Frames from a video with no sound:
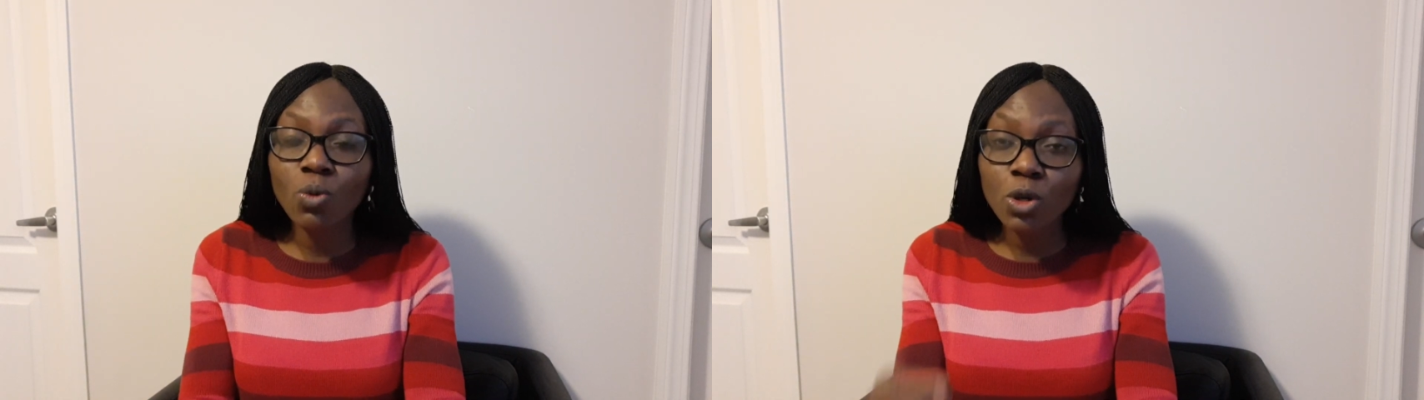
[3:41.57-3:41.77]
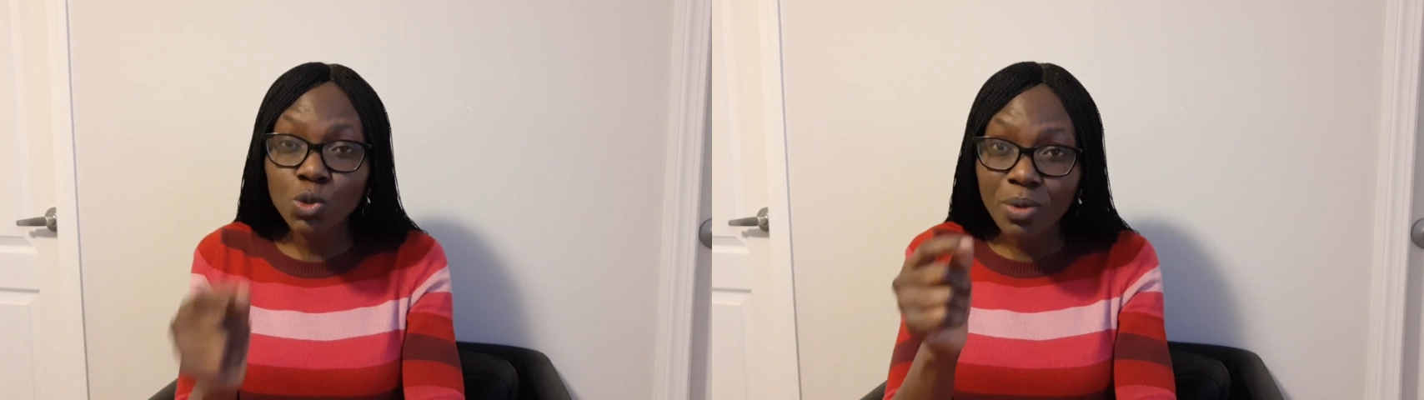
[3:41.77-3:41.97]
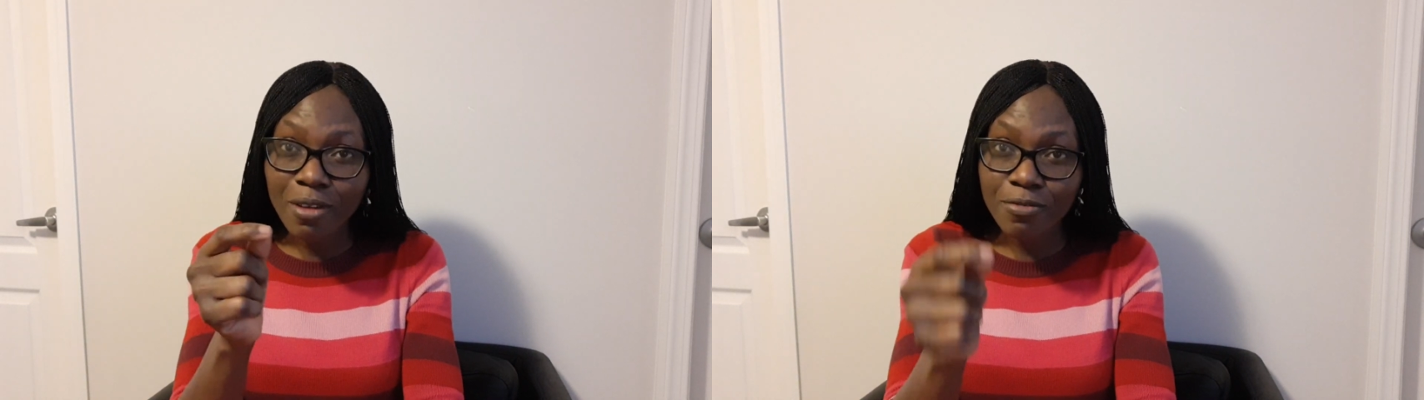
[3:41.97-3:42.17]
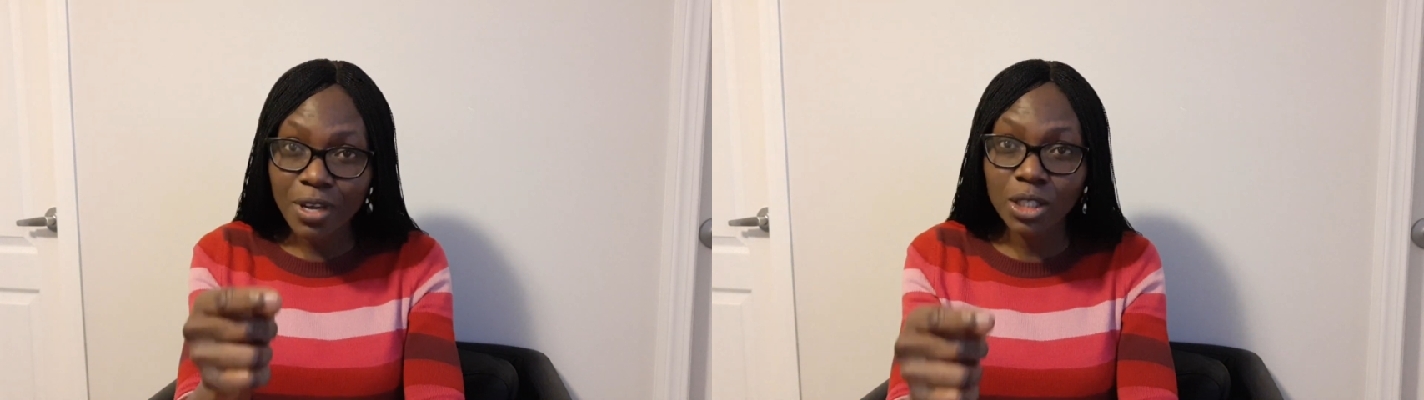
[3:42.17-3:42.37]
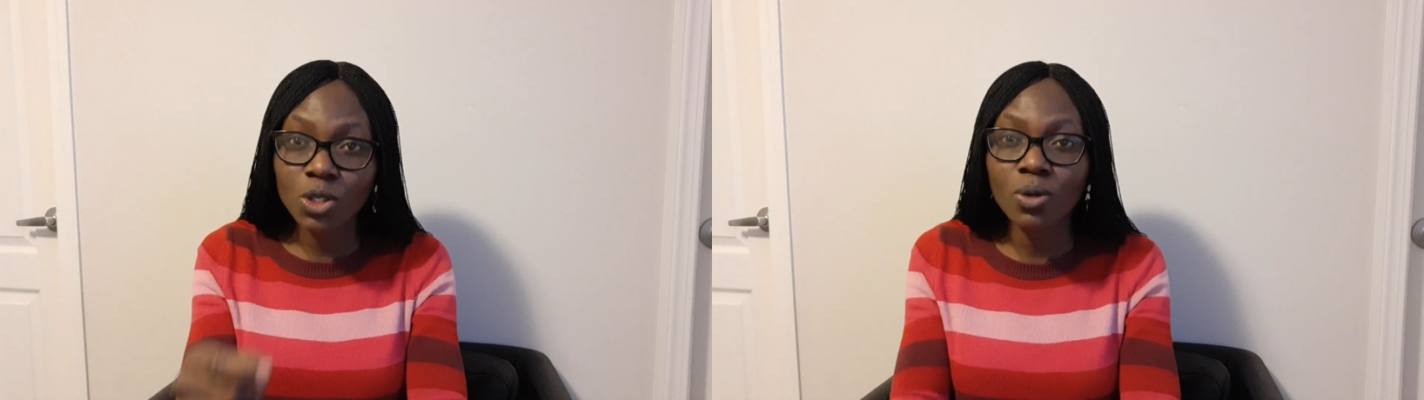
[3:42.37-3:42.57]
You want to be a
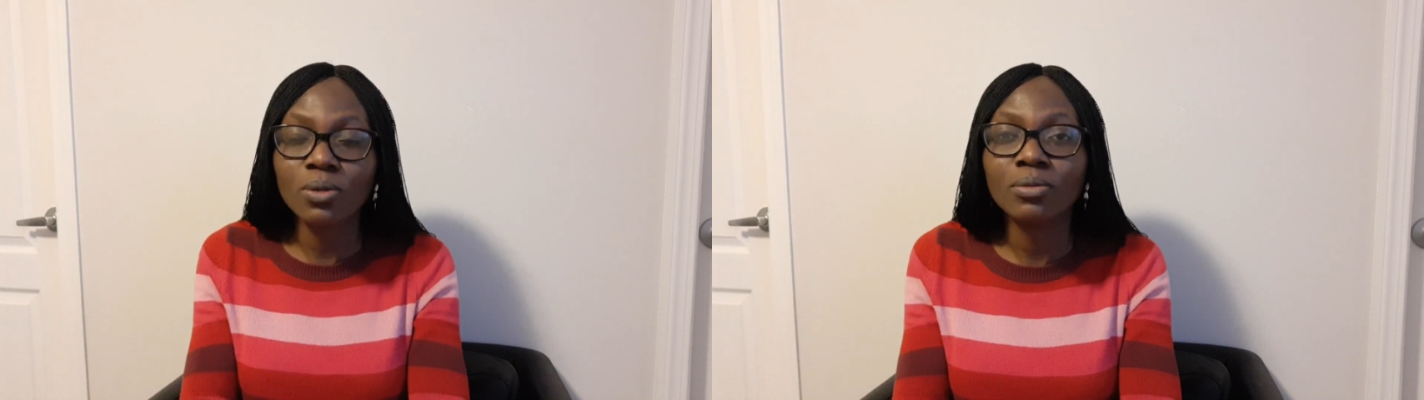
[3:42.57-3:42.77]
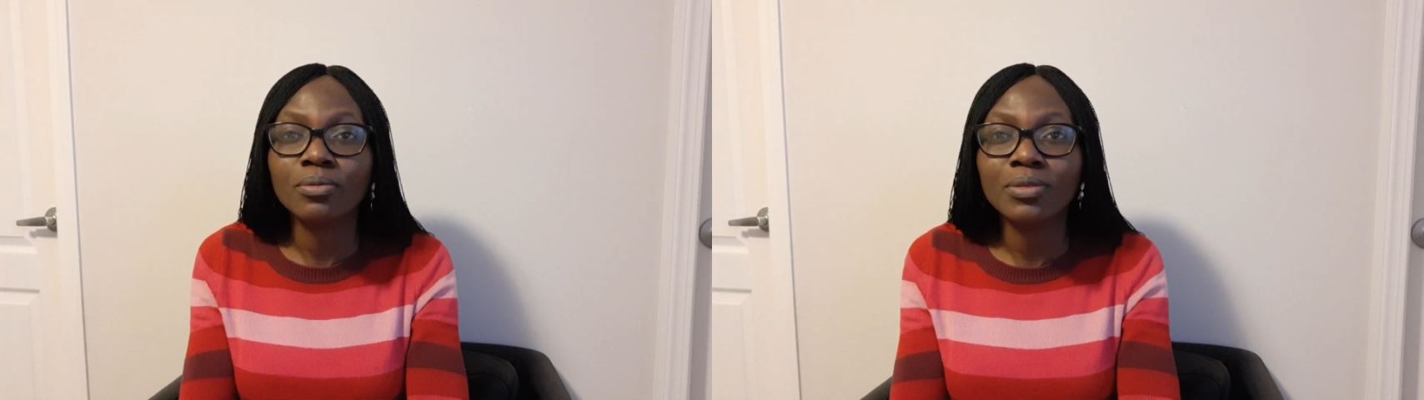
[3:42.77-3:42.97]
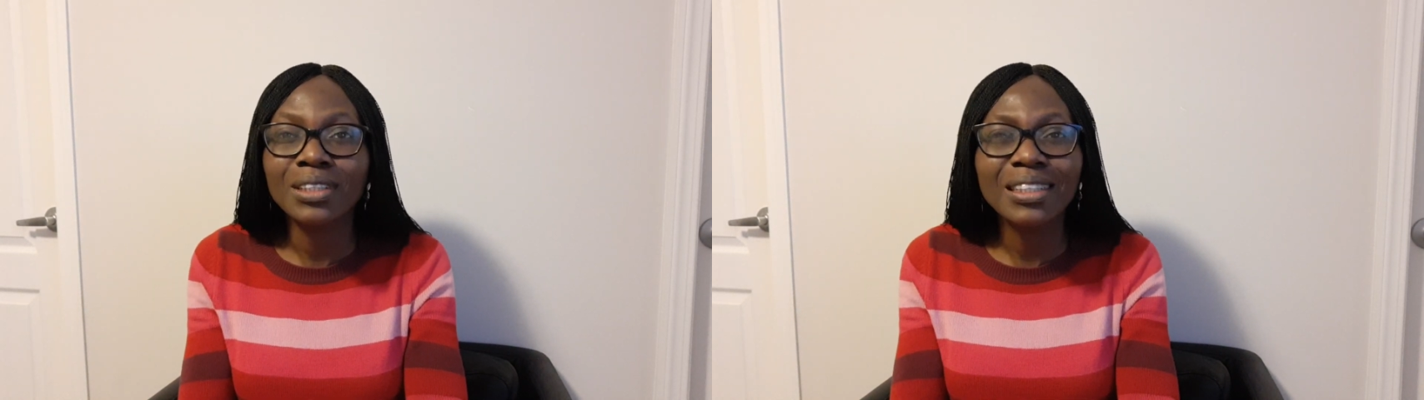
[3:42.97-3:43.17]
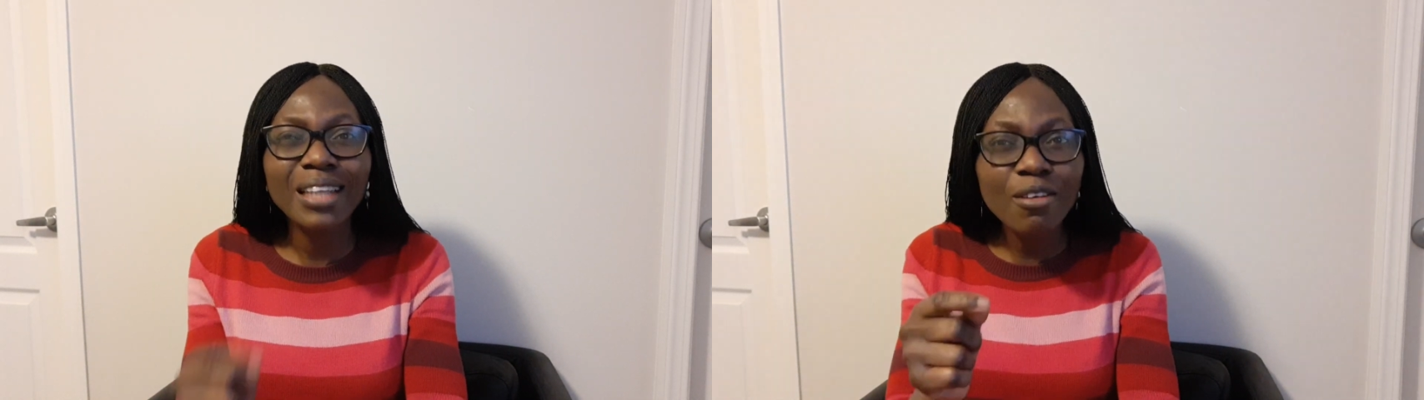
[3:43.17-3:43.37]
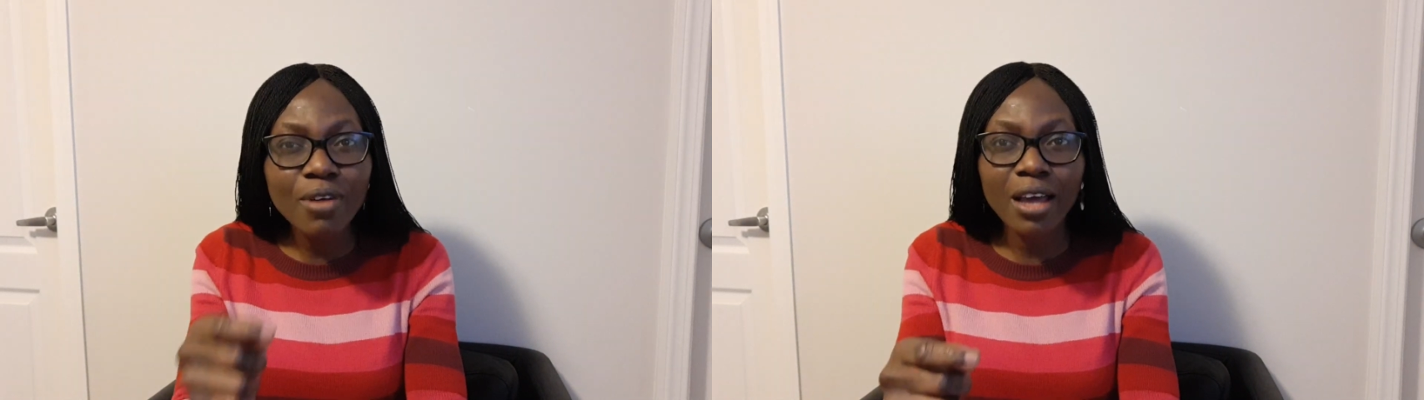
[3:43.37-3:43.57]
victor,
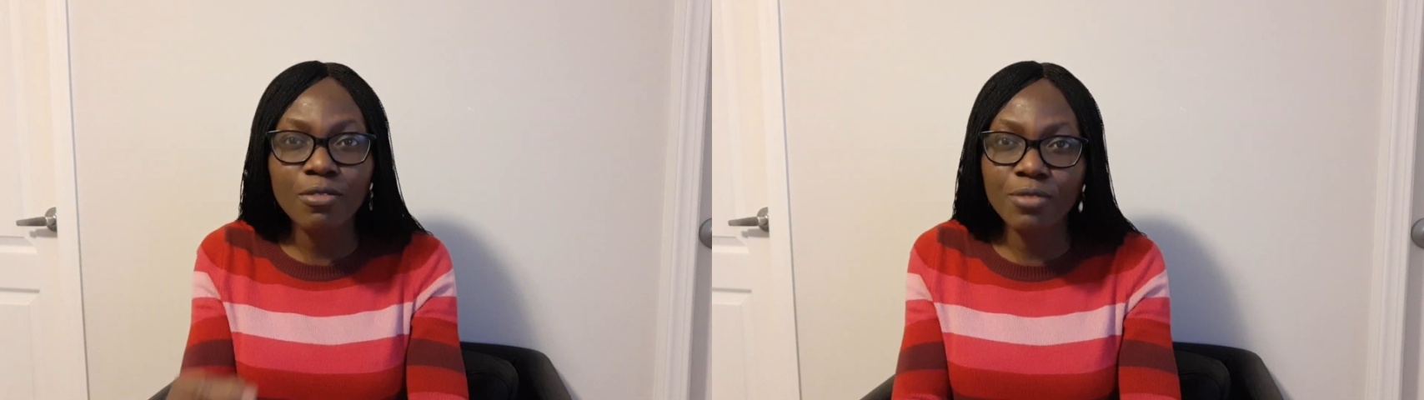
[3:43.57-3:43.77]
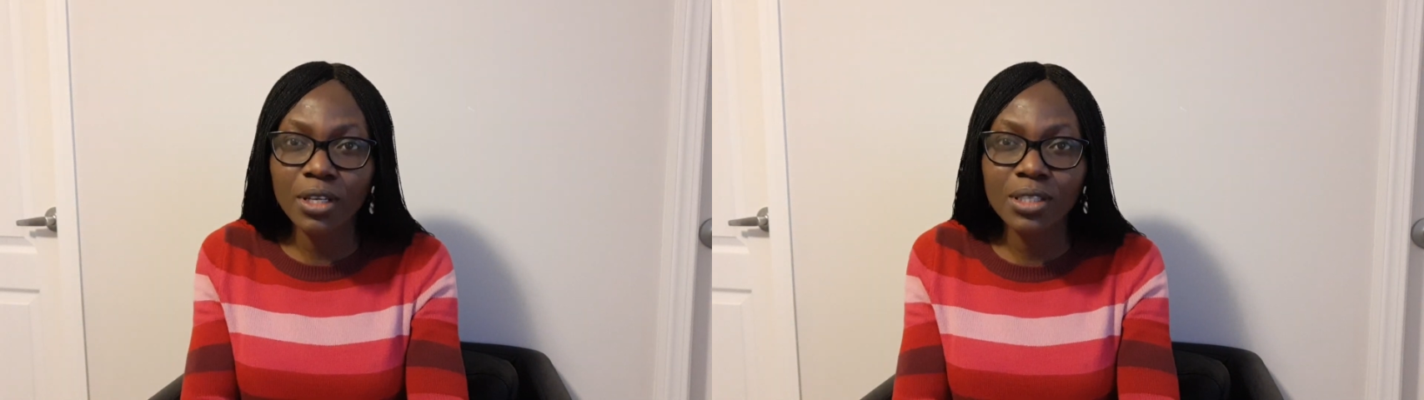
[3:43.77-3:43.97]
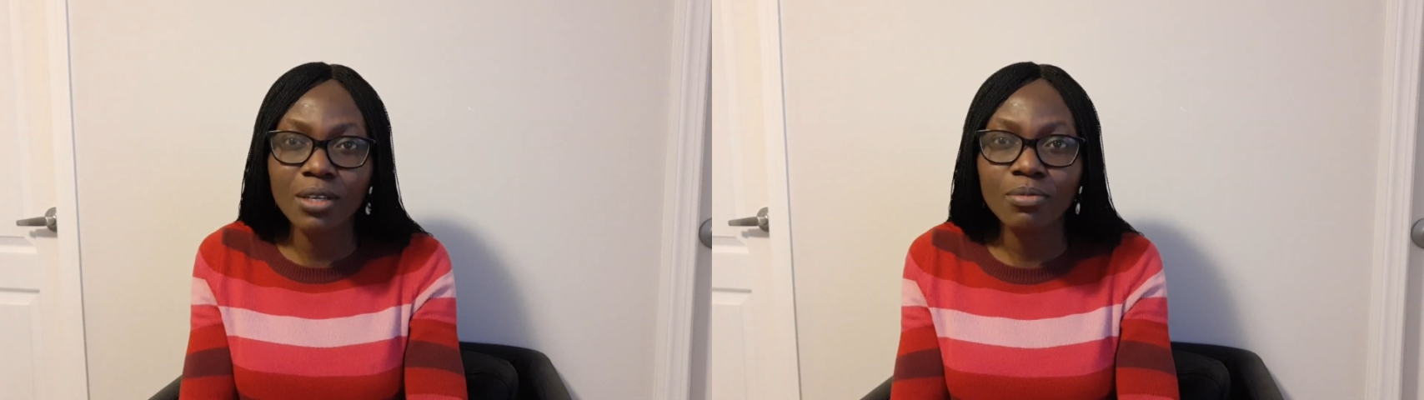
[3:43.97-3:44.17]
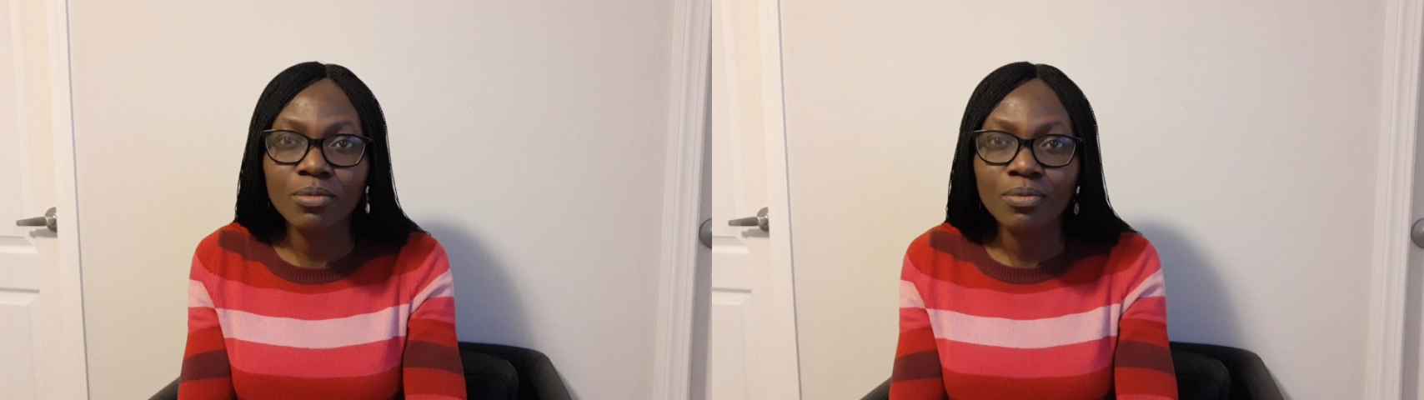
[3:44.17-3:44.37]
never a victim.